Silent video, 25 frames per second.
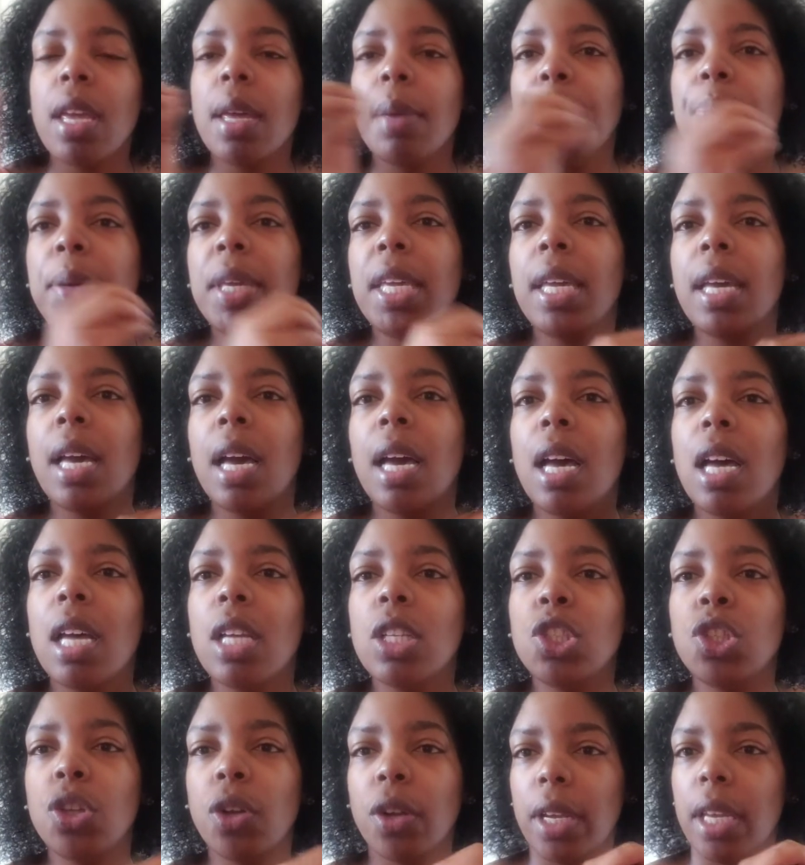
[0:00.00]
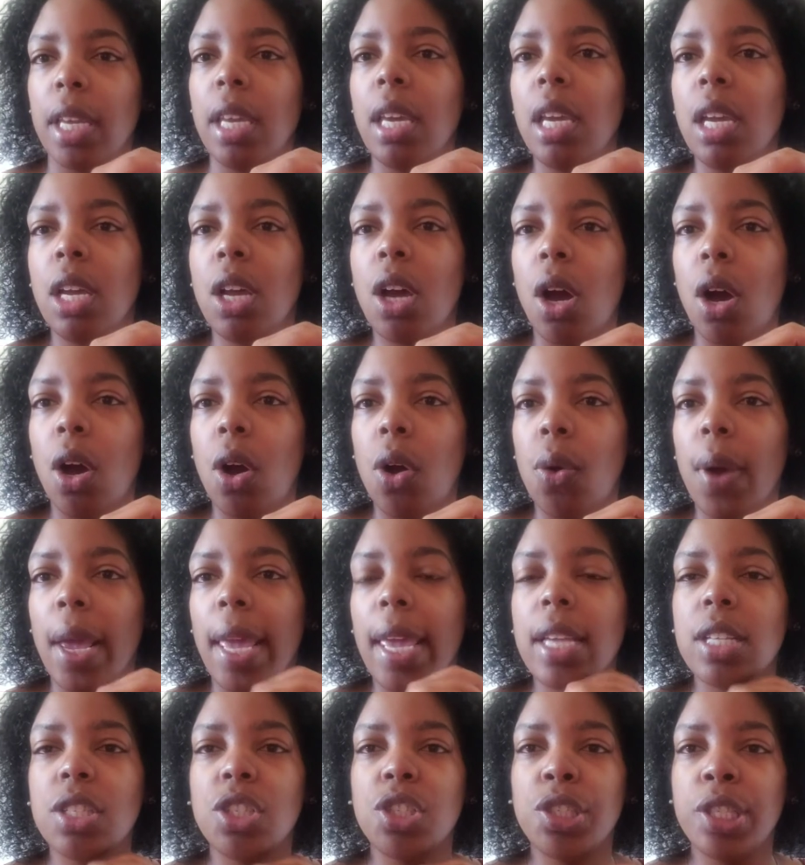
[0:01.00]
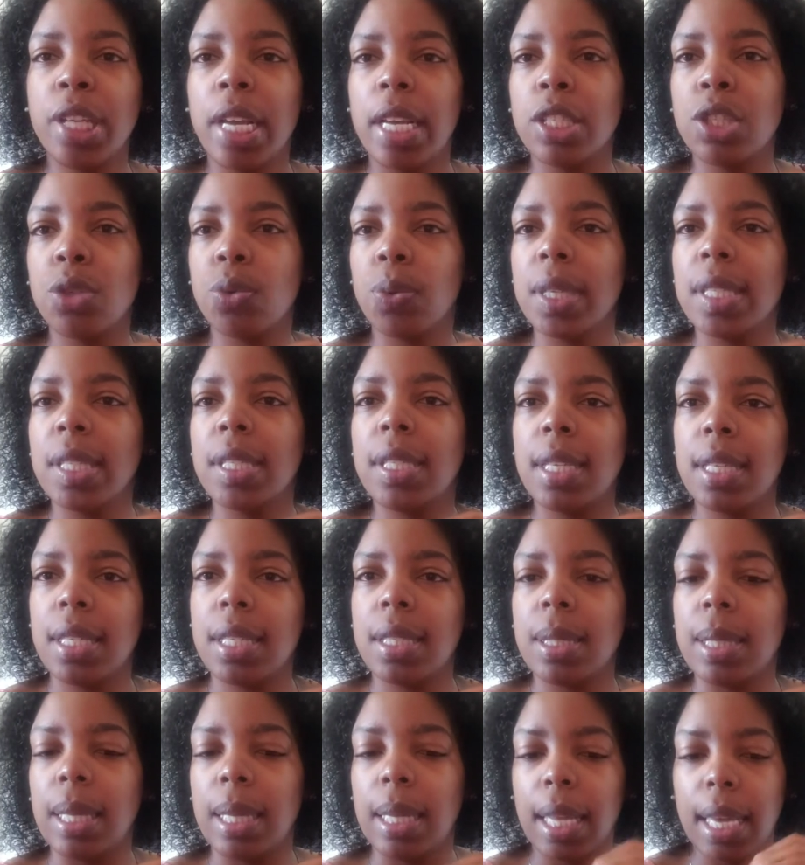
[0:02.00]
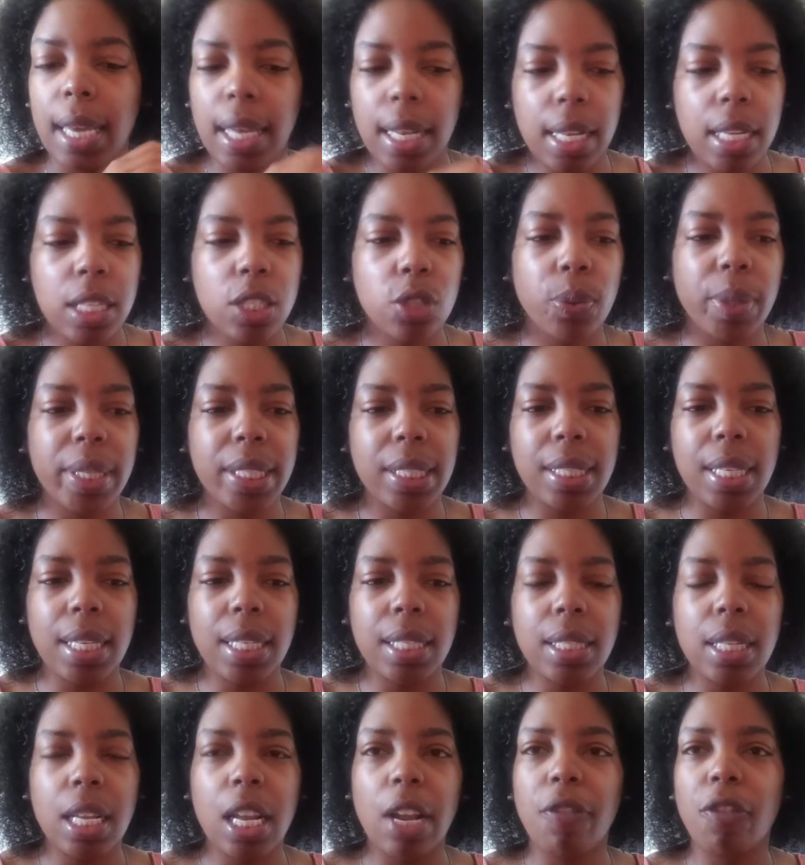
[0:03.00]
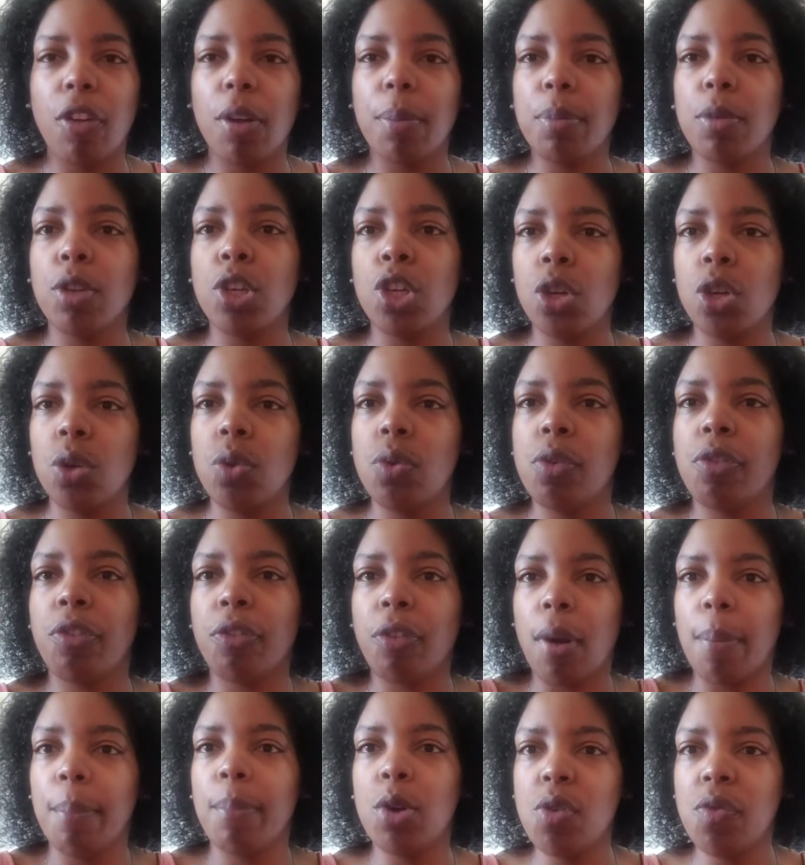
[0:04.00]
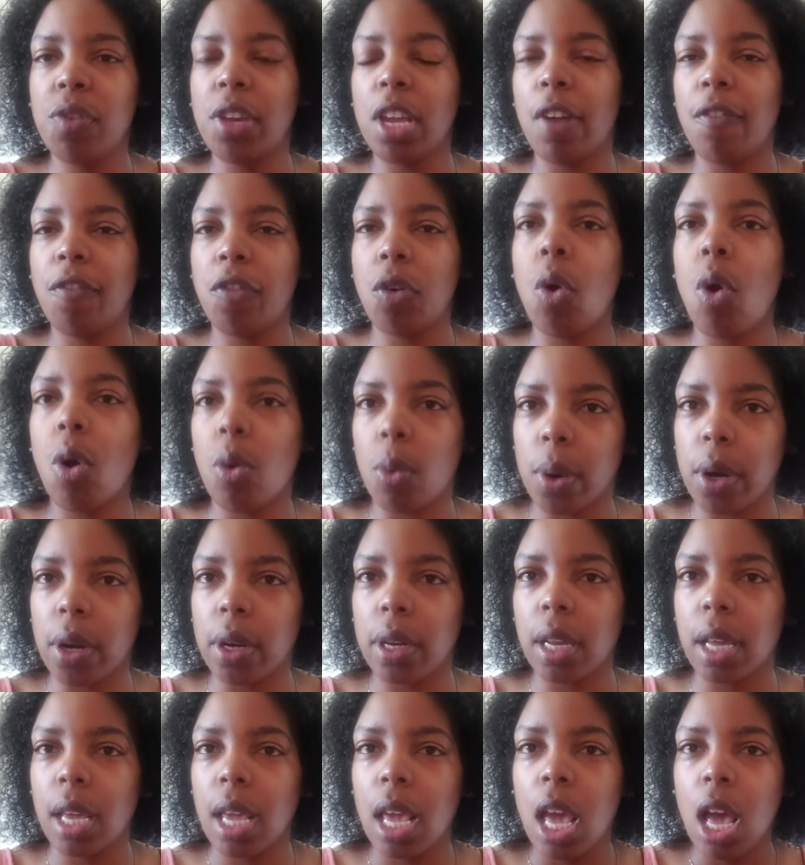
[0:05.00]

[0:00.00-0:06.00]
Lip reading: Because your ego is just resistant. It is resisting from you from moving forward.